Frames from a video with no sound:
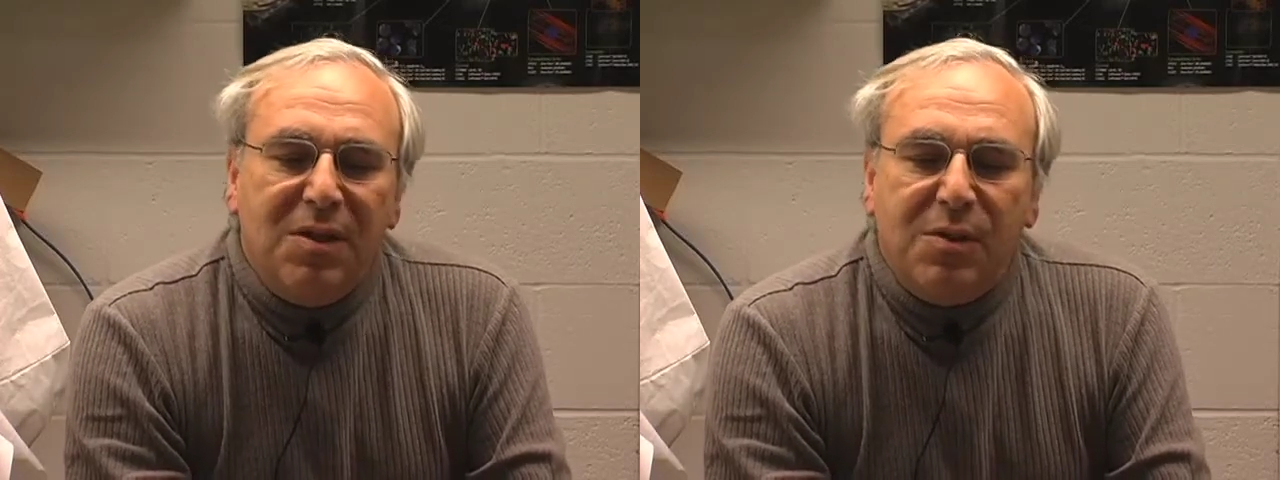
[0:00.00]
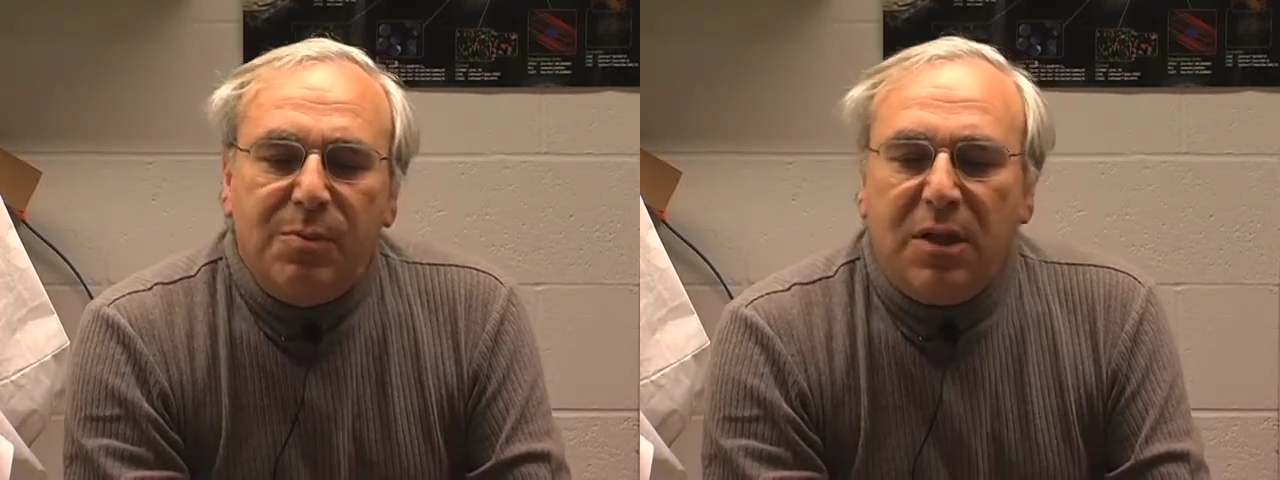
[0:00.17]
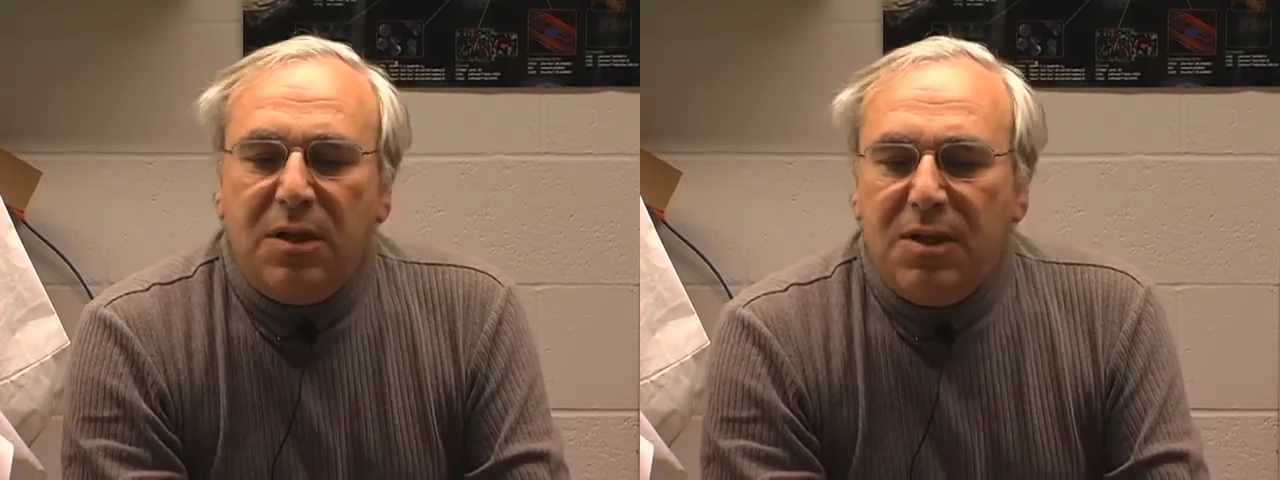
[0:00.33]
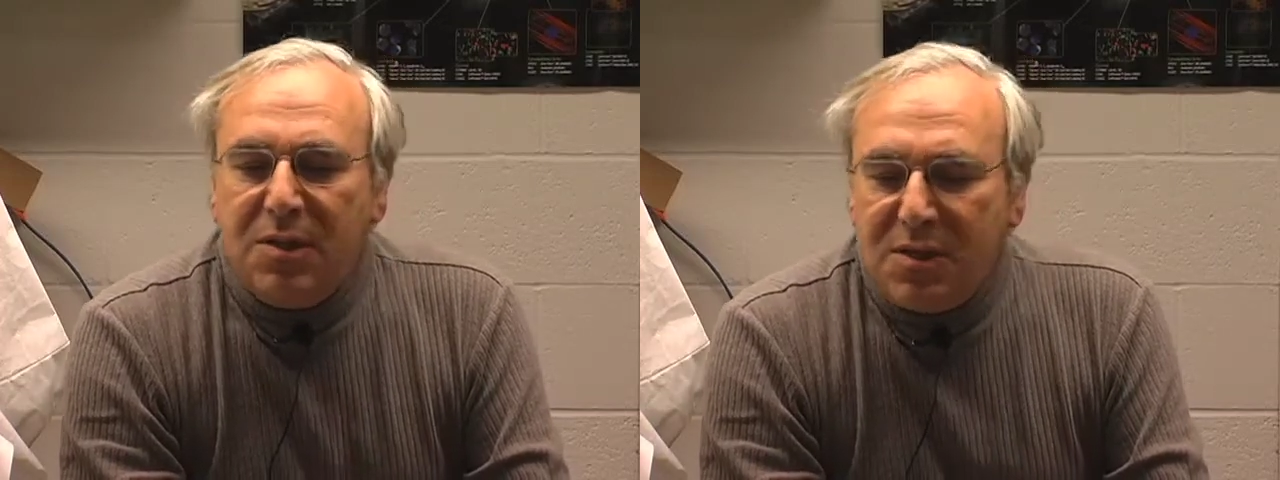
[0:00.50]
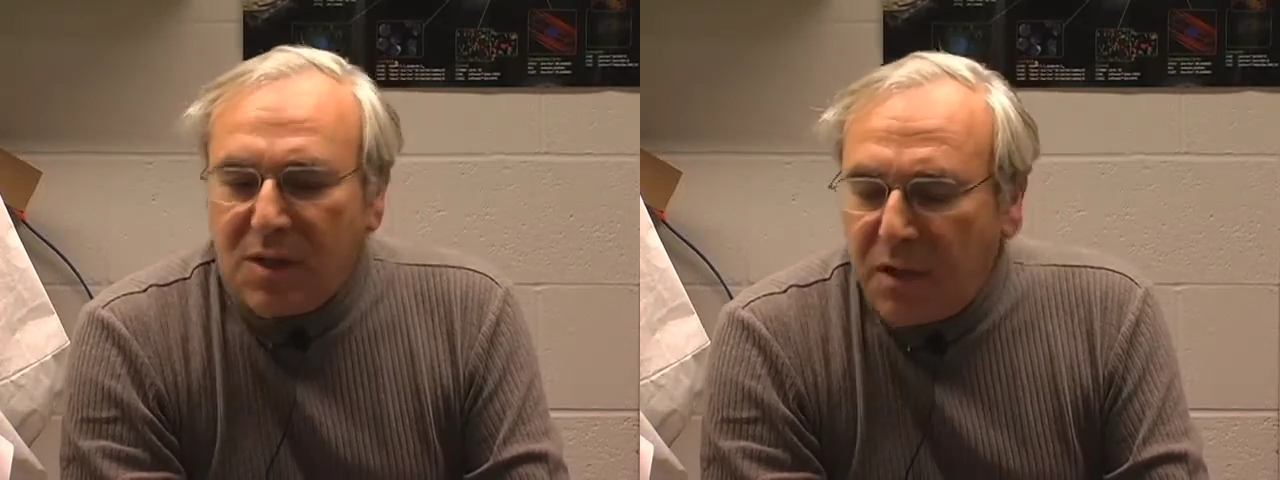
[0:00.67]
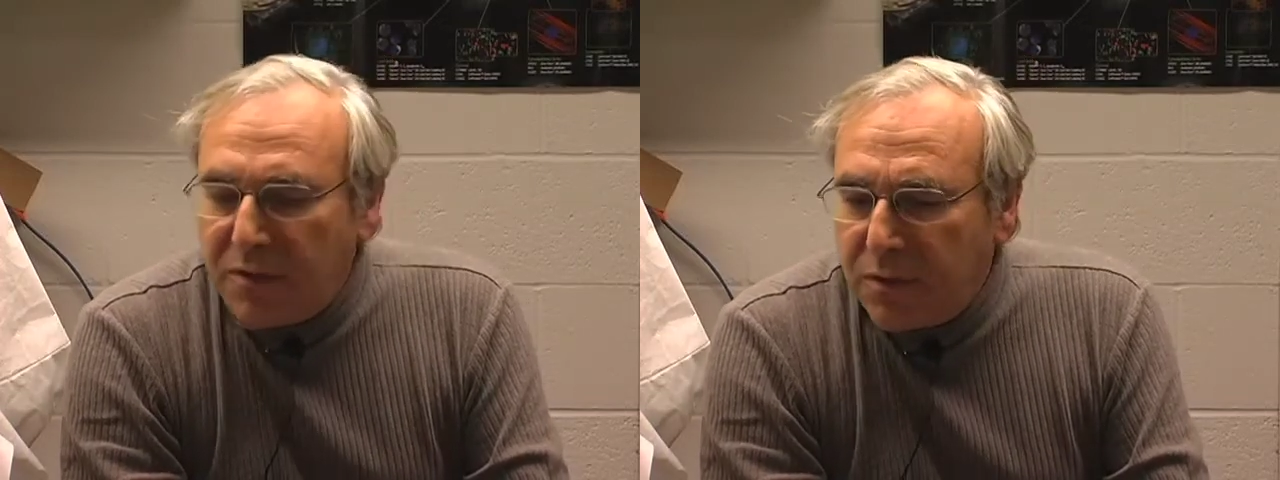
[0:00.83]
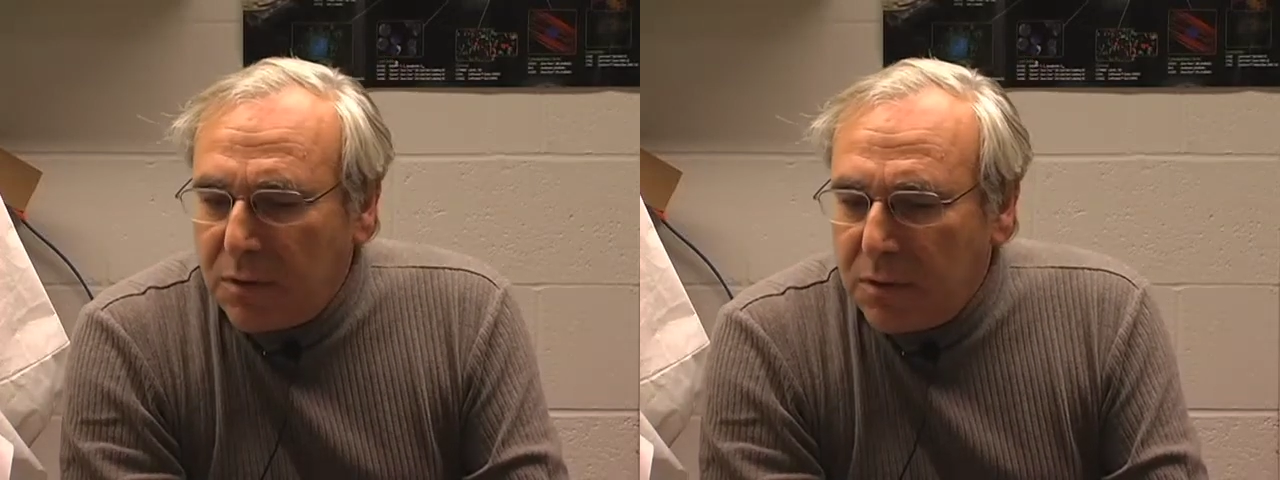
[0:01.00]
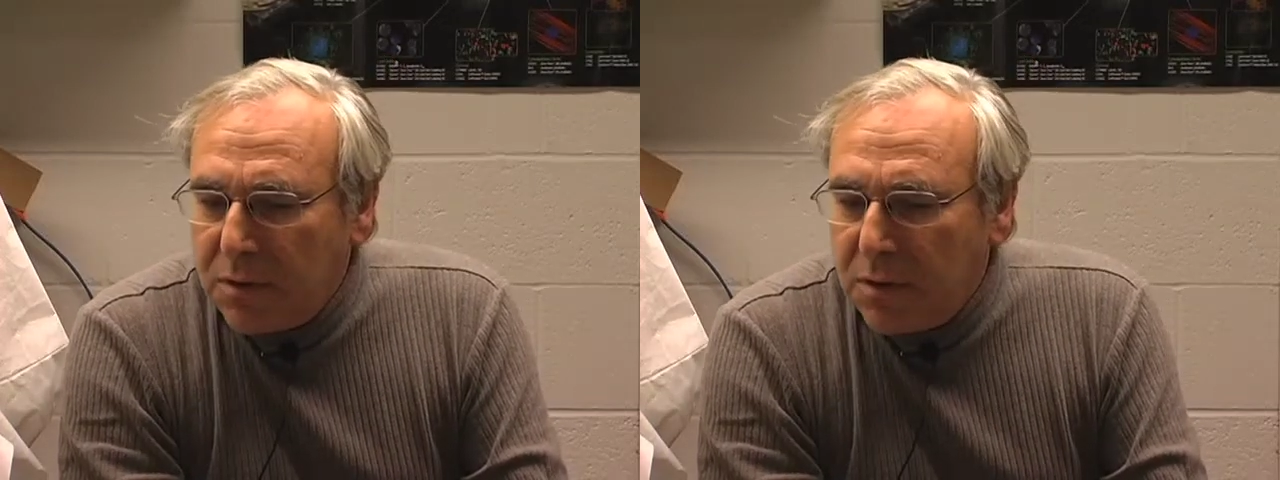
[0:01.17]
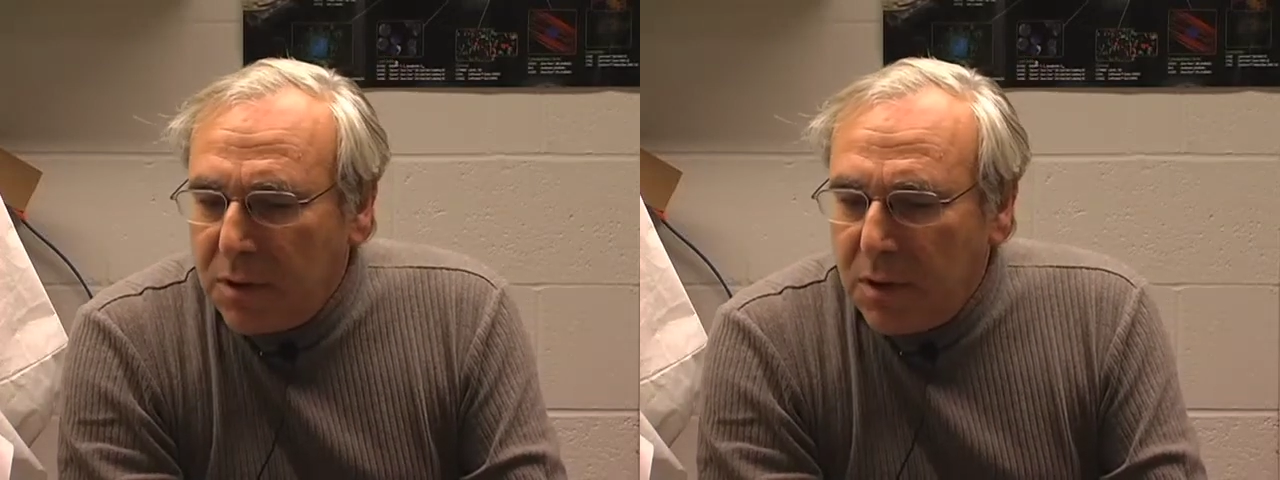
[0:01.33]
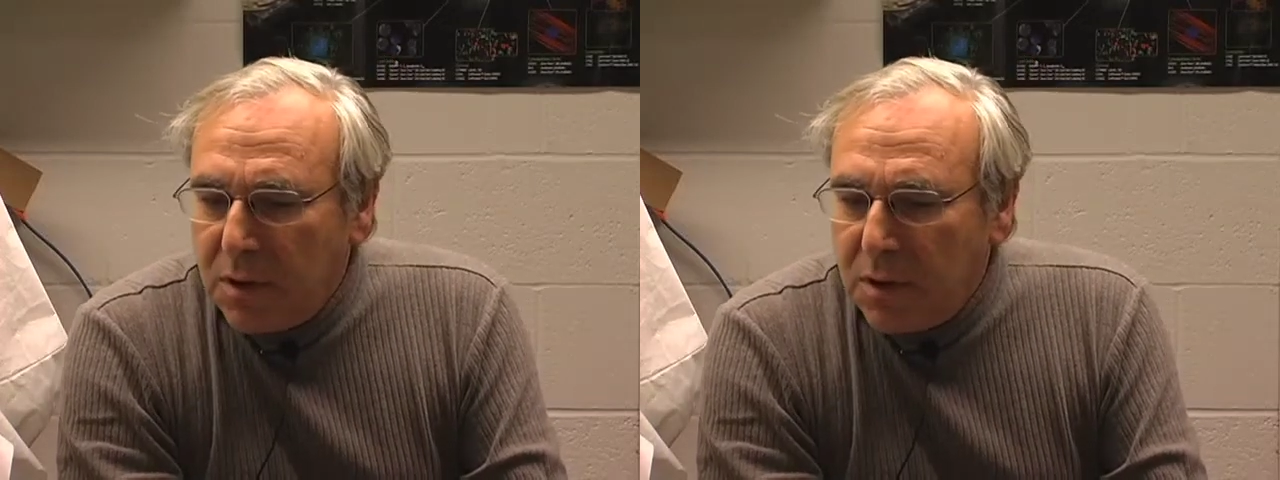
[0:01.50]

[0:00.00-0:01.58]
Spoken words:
smart scaffolds,